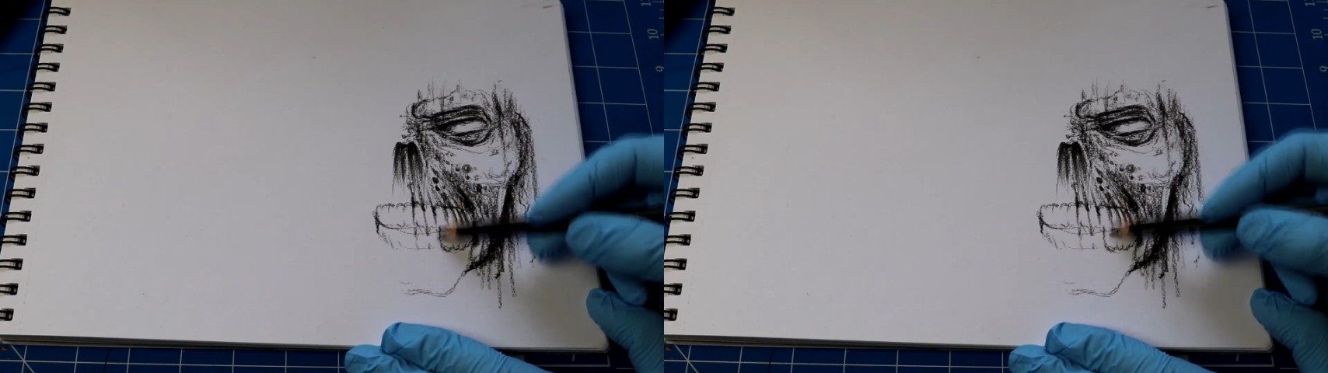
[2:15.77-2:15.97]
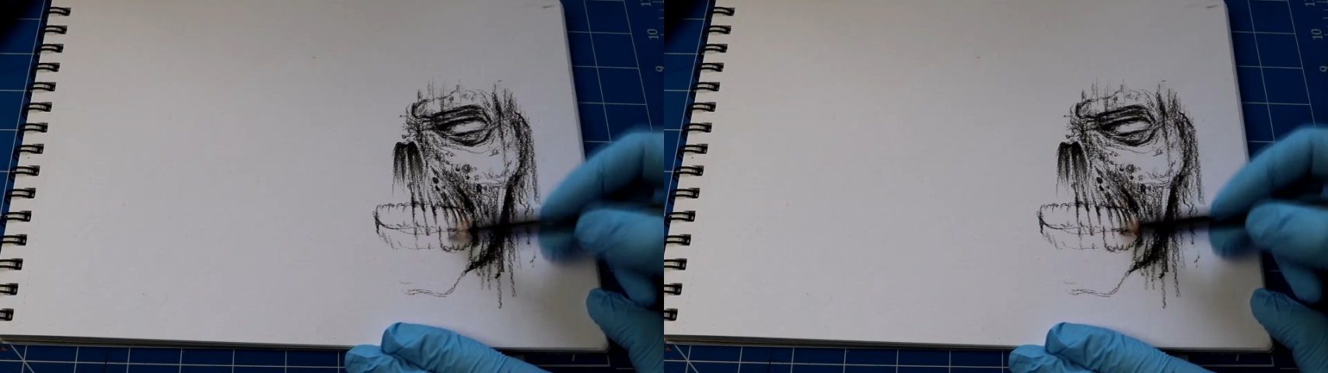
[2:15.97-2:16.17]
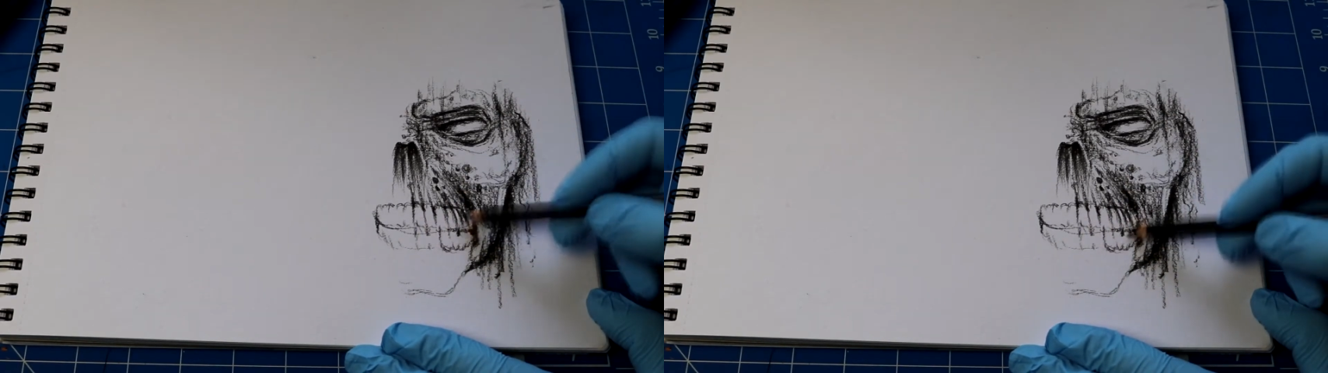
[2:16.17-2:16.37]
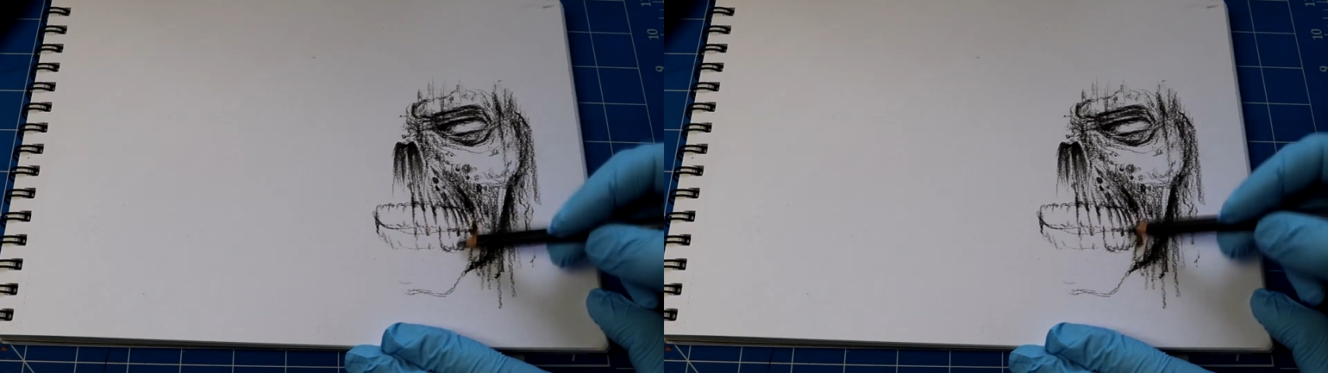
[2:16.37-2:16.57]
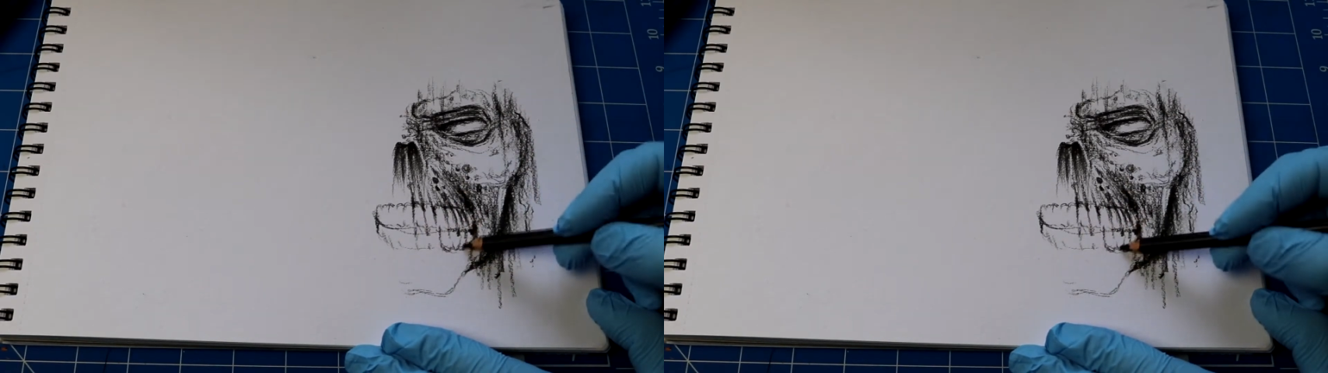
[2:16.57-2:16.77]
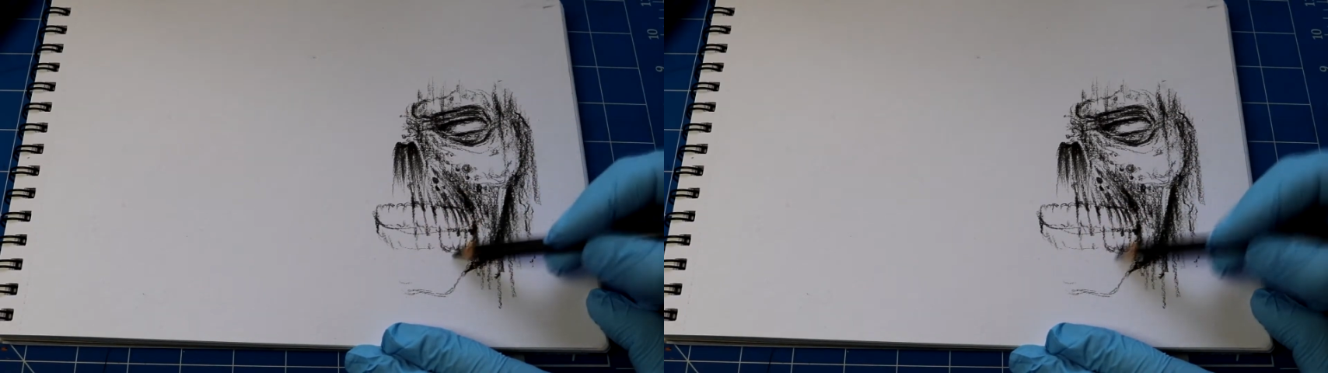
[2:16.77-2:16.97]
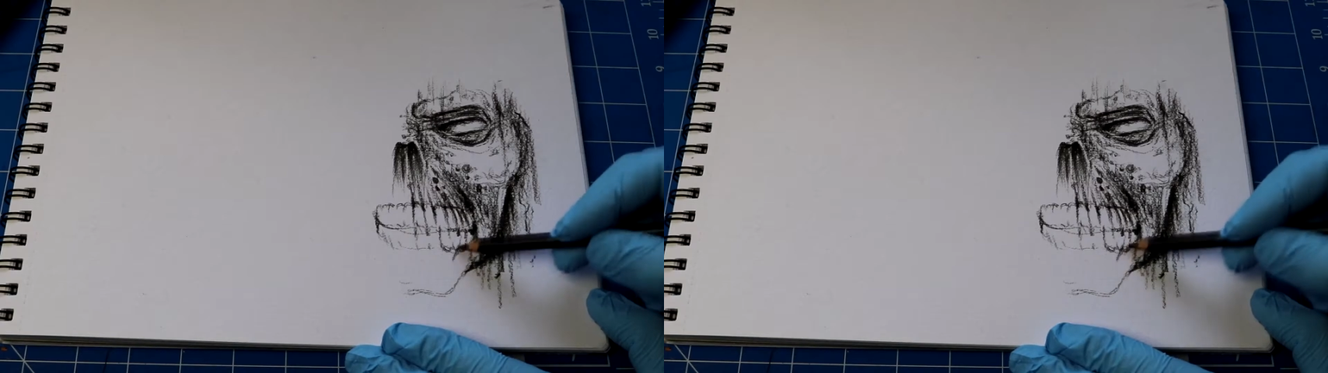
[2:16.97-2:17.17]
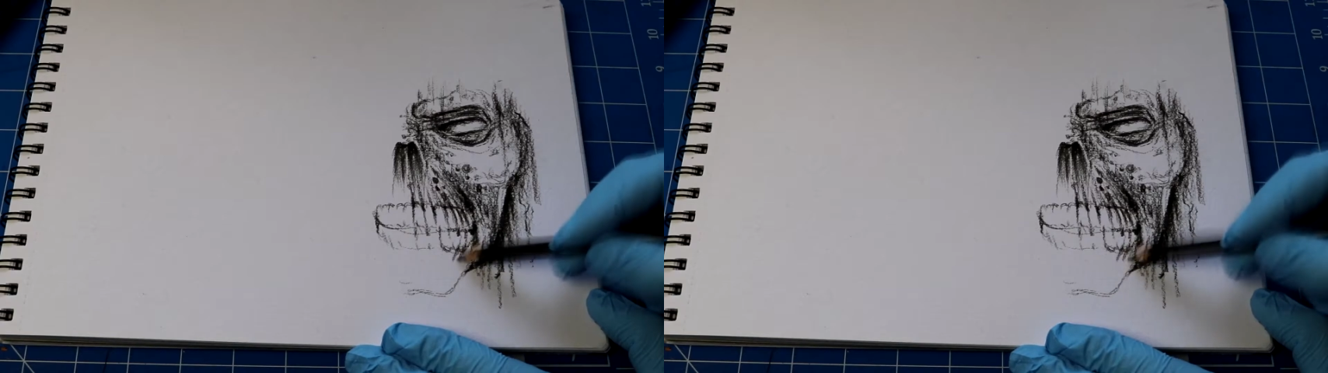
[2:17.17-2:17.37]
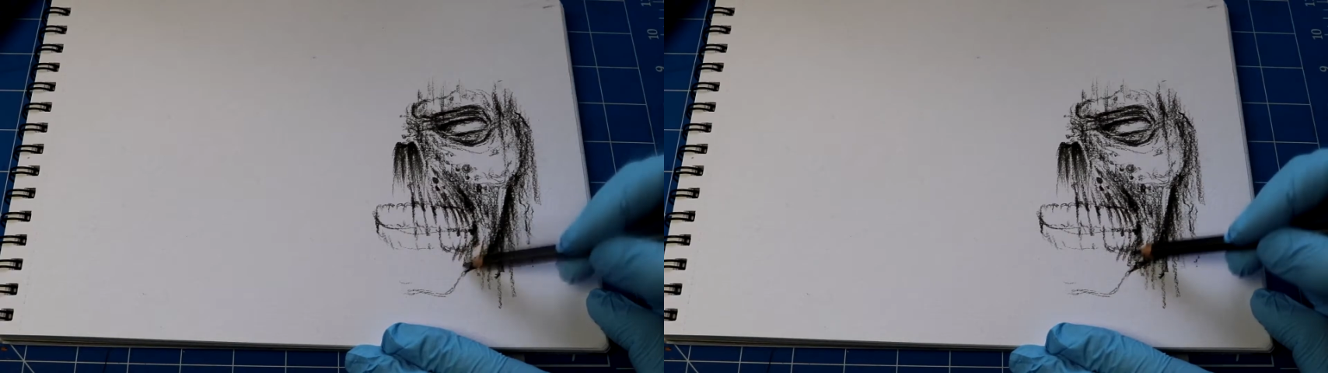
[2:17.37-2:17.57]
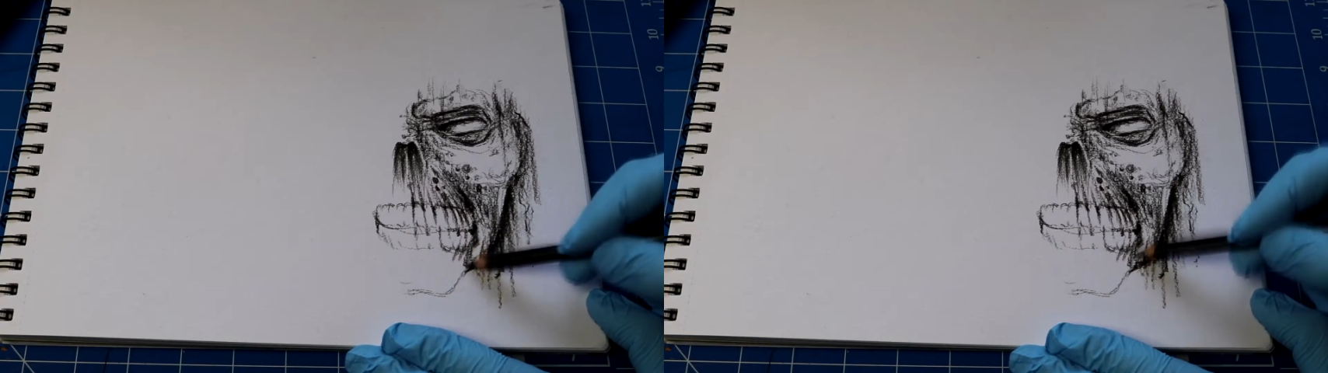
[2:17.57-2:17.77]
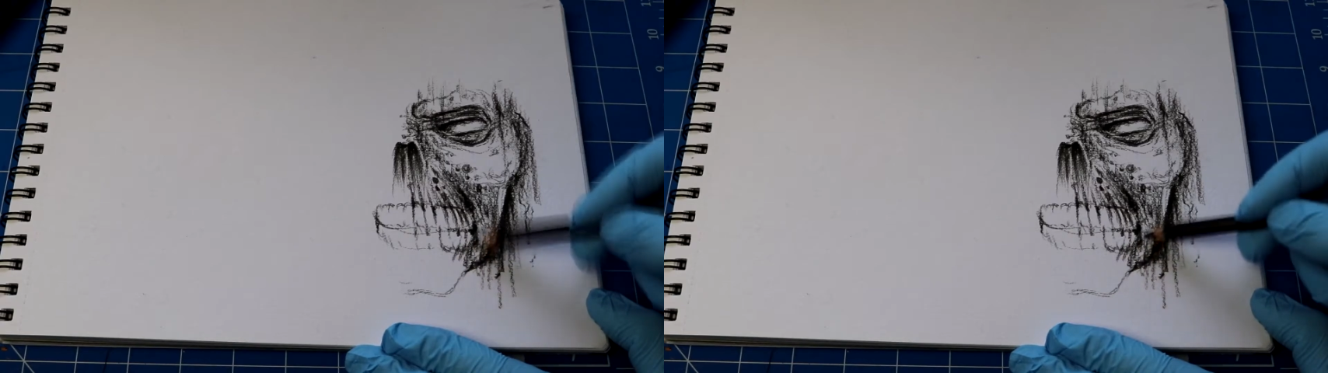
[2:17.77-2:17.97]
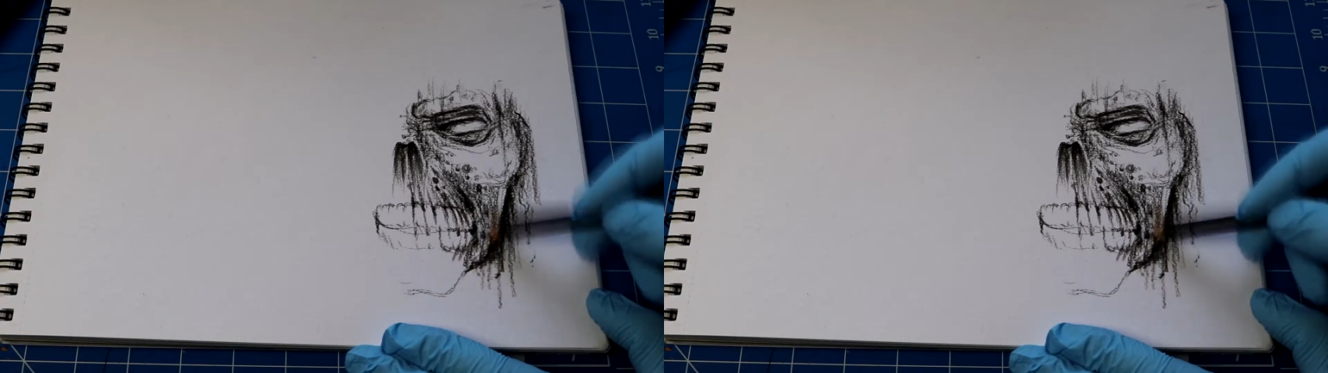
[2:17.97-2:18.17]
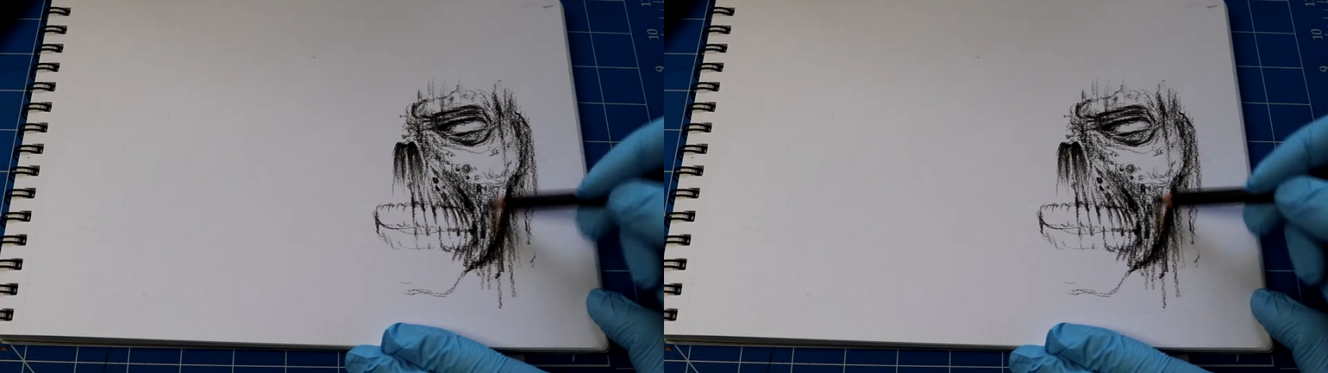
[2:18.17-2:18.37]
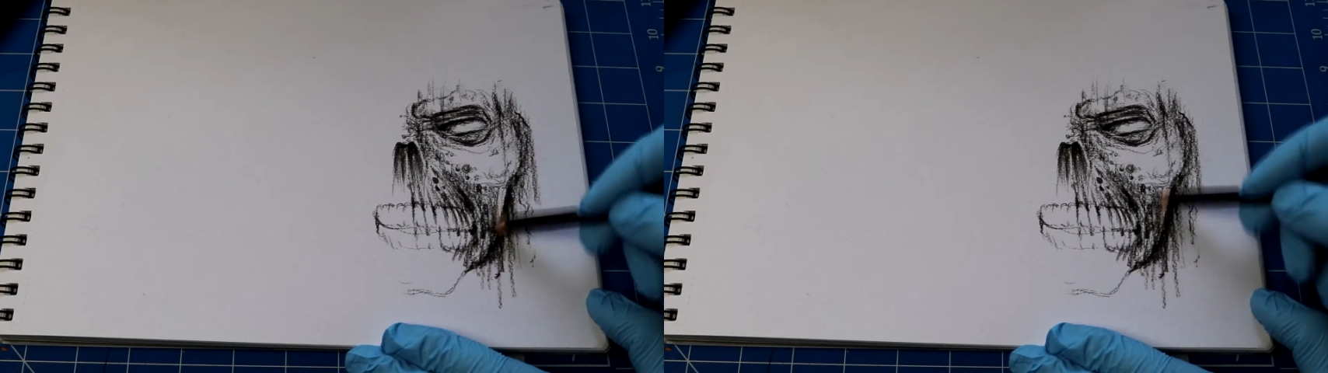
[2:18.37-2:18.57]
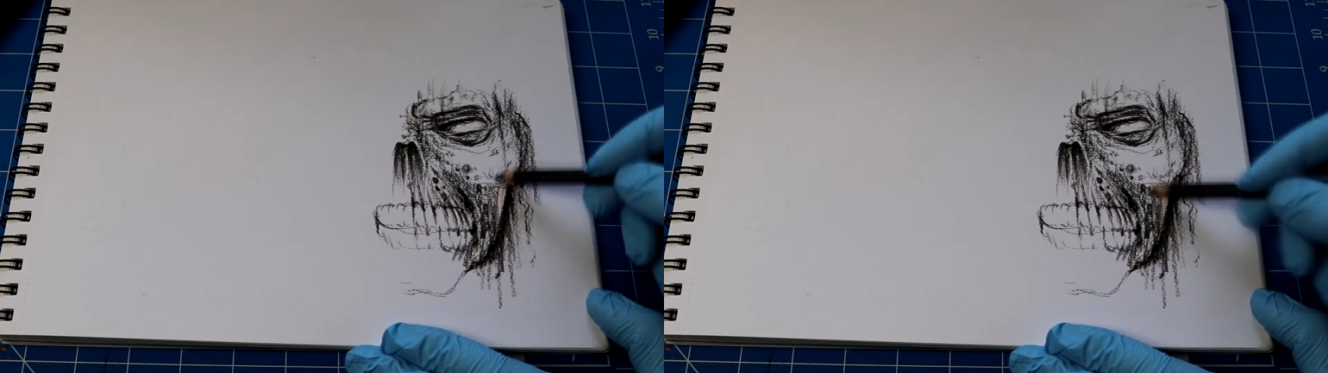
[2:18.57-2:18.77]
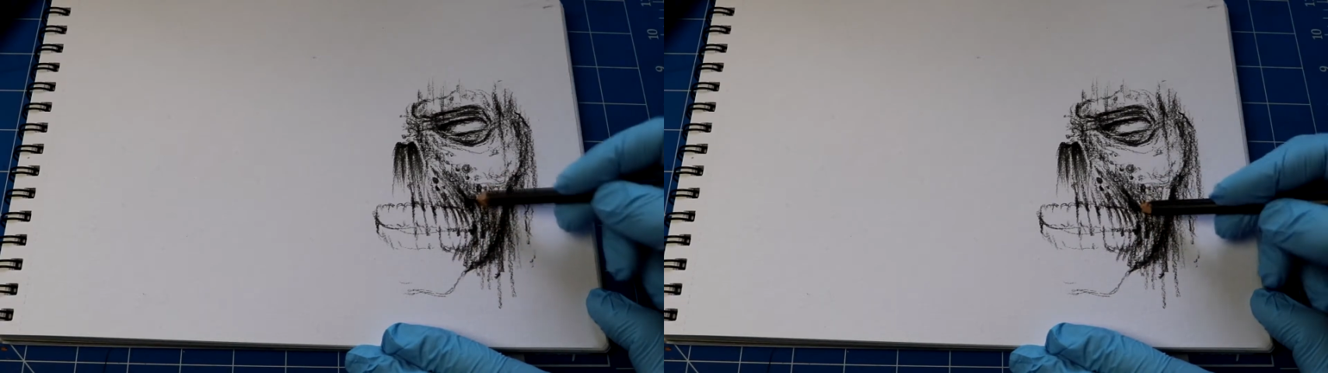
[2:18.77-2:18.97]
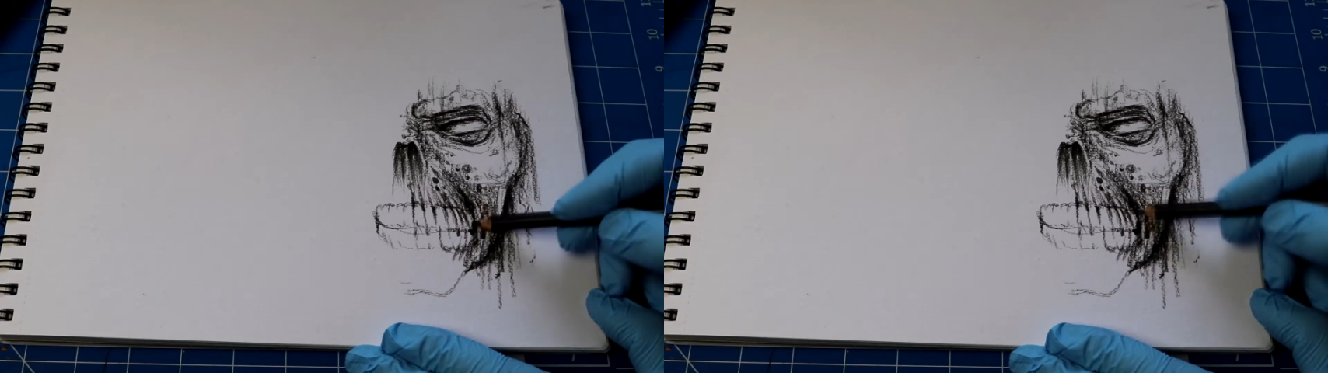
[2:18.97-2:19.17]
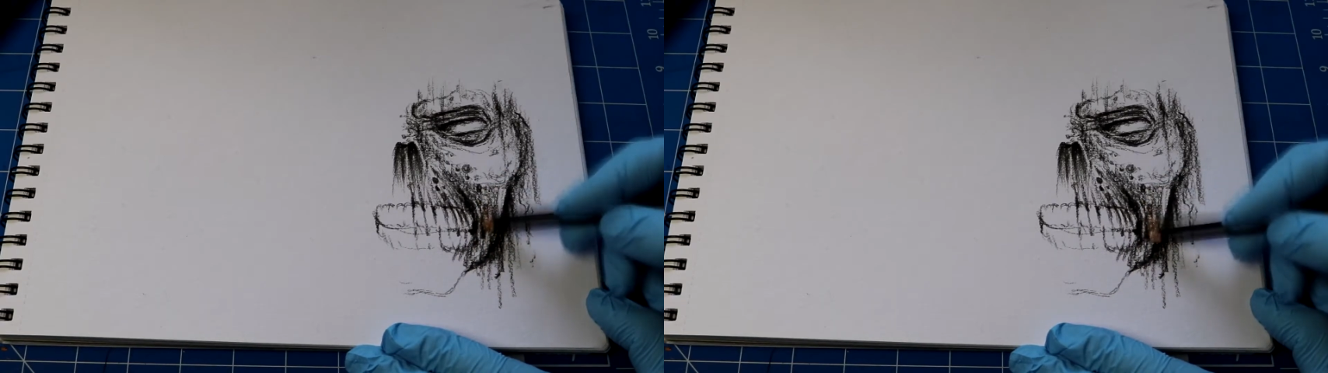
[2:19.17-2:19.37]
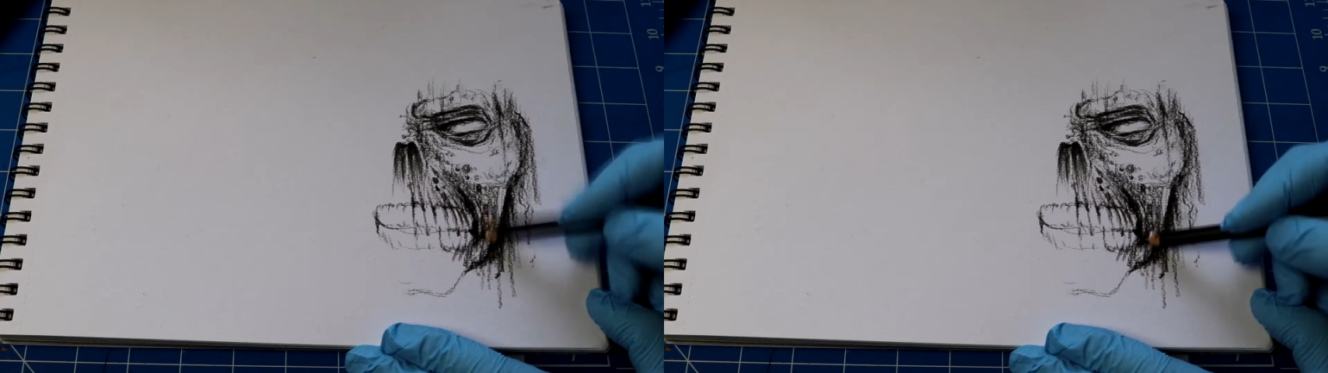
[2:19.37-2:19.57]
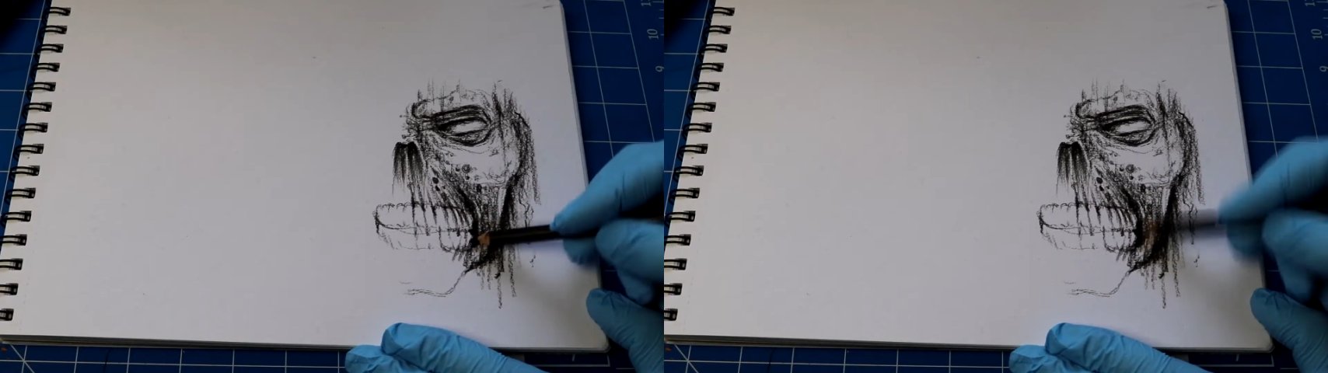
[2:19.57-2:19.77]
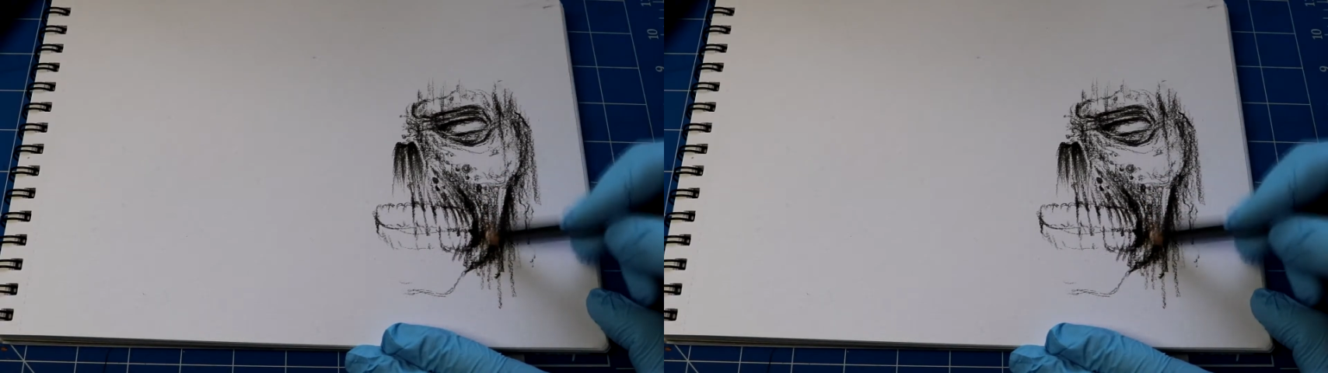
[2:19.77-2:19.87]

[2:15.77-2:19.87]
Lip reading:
(no speaker visible)